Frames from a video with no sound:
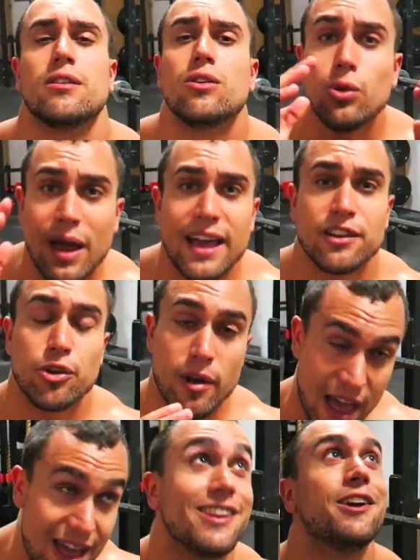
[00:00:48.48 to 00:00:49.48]
to do at
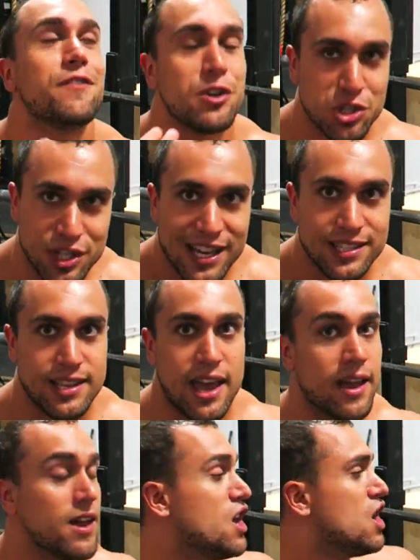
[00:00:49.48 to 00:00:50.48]
your end of your chest
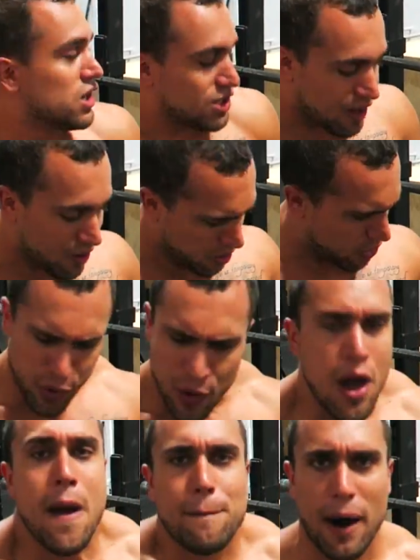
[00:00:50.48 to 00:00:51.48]
day. So
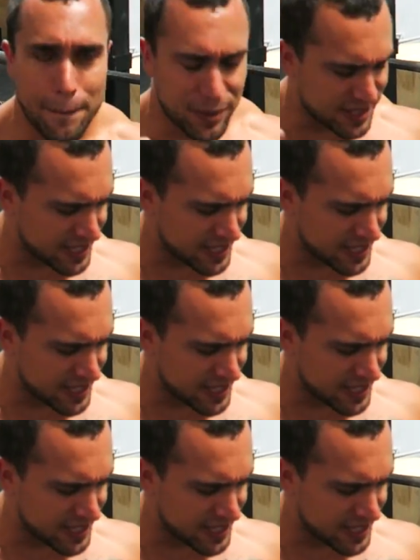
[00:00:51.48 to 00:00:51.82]
pump